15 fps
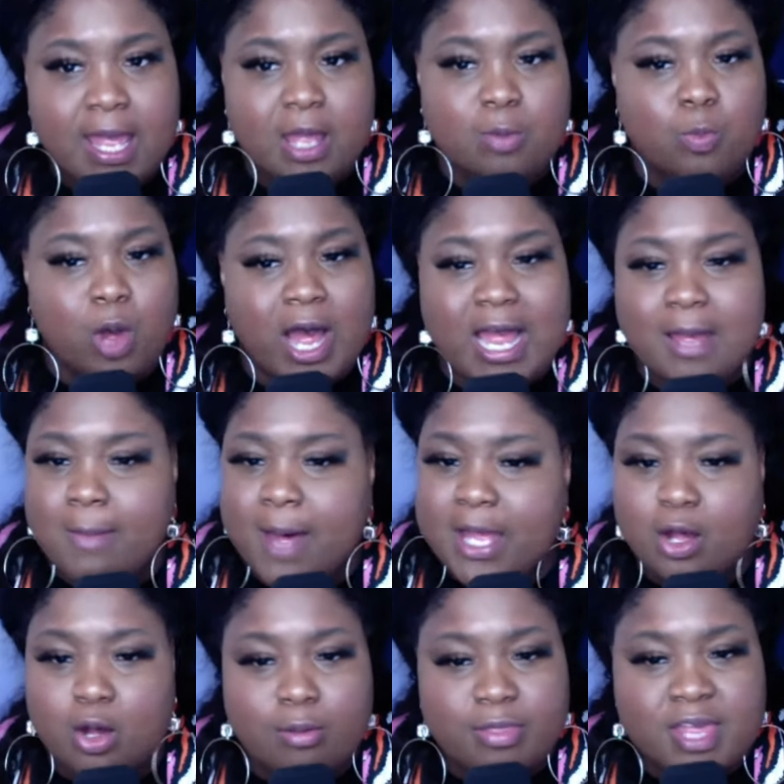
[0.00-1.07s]
And why am
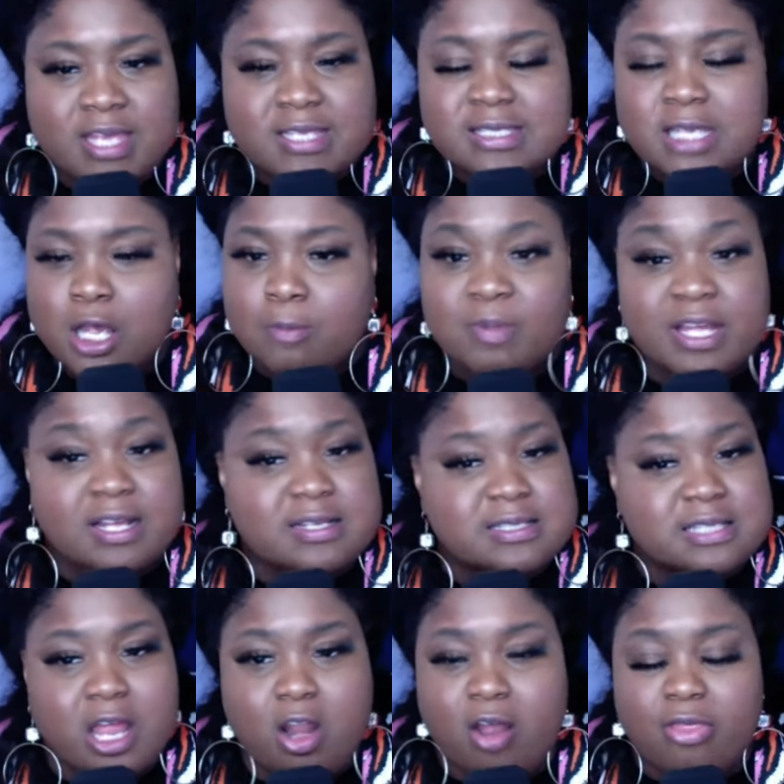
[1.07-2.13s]
I on this?
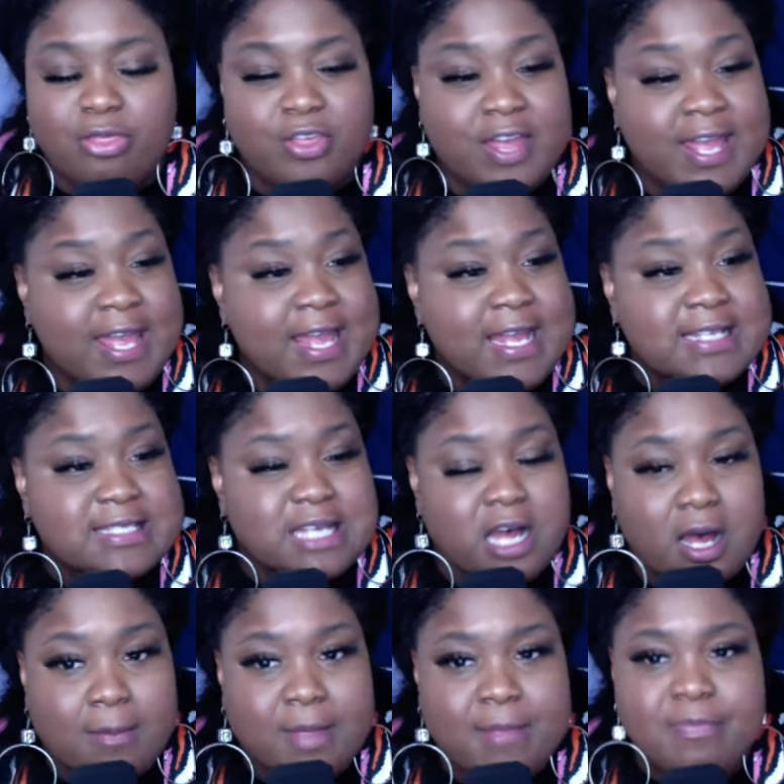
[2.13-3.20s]
Because there are things
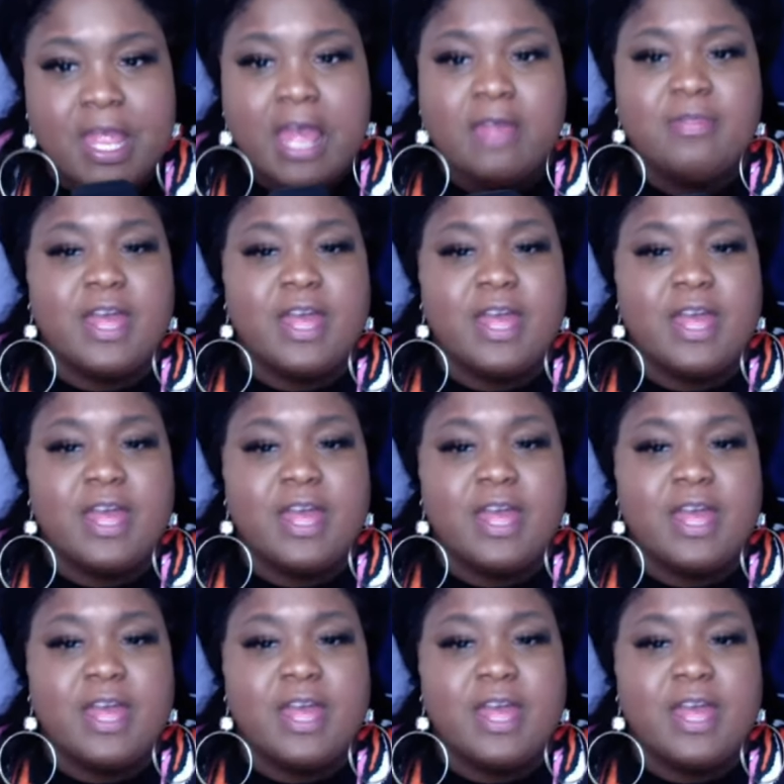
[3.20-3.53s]
coming